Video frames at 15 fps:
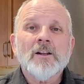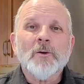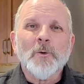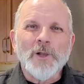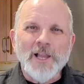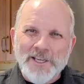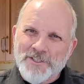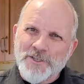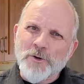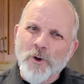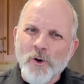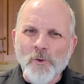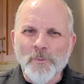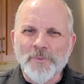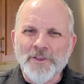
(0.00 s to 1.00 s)
Well, I do
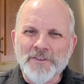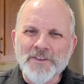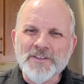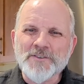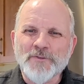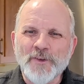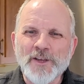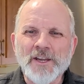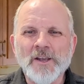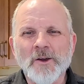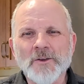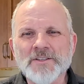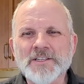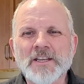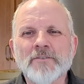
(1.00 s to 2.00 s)
hope that this video
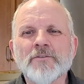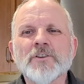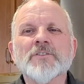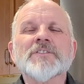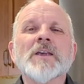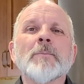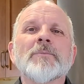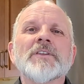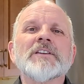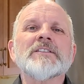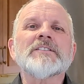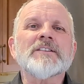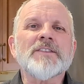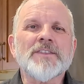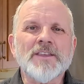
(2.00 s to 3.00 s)
has given you something
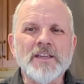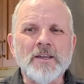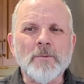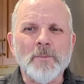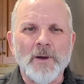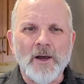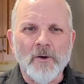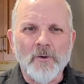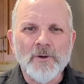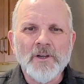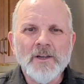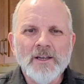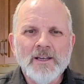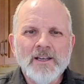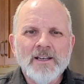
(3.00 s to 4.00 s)
to think about,
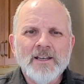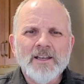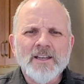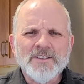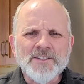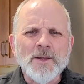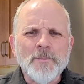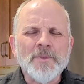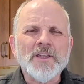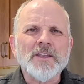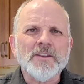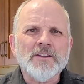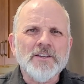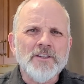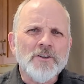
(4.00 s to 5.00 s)
and
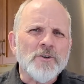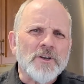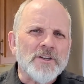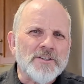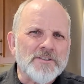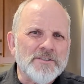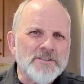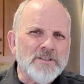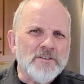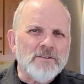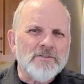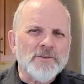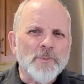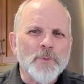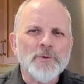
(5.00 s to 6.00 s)
something that you can
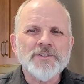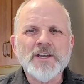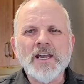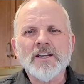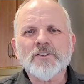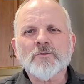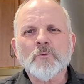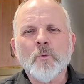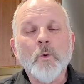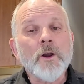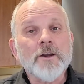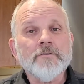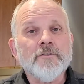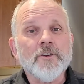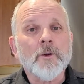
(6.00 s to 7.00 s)
do to protect
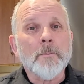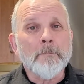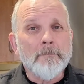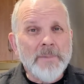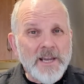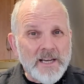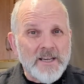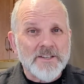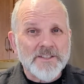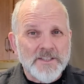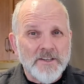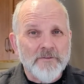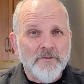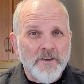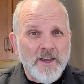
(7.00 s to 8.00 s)
one of your biggest
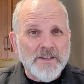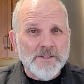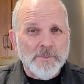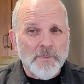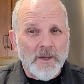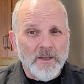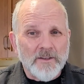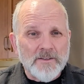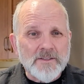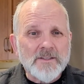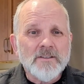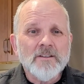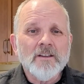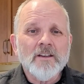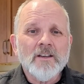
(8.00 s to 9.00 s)
investments.
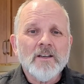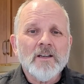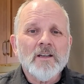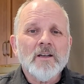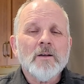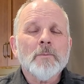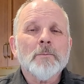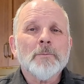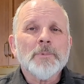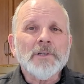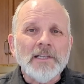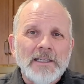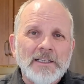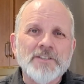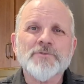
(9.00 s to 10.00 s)

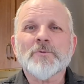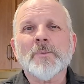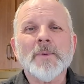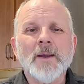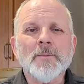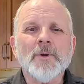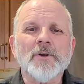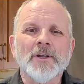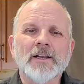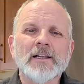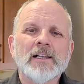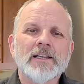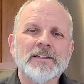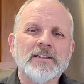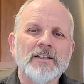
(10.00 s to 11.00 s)
Please remember to
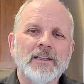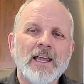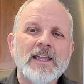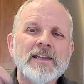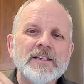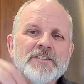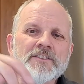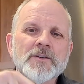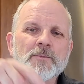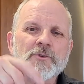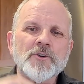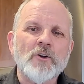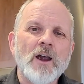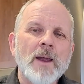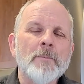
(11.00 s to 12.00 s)
click the like and
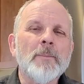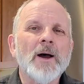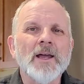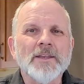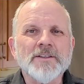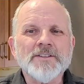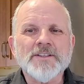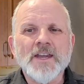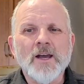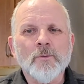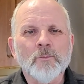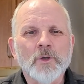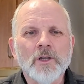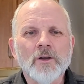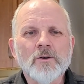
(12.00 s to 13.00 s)
subscribe buttons
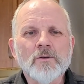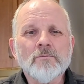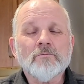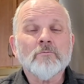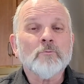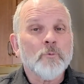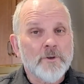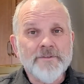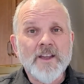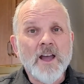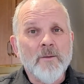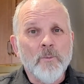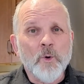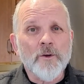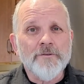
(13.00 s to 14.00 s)
down below. We've
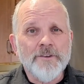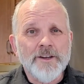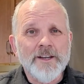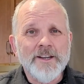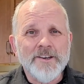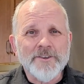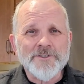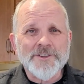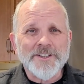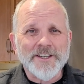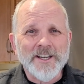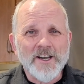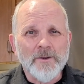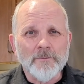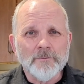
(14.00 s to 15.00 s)
got more videos to
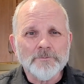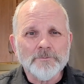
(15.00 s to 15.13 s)
come.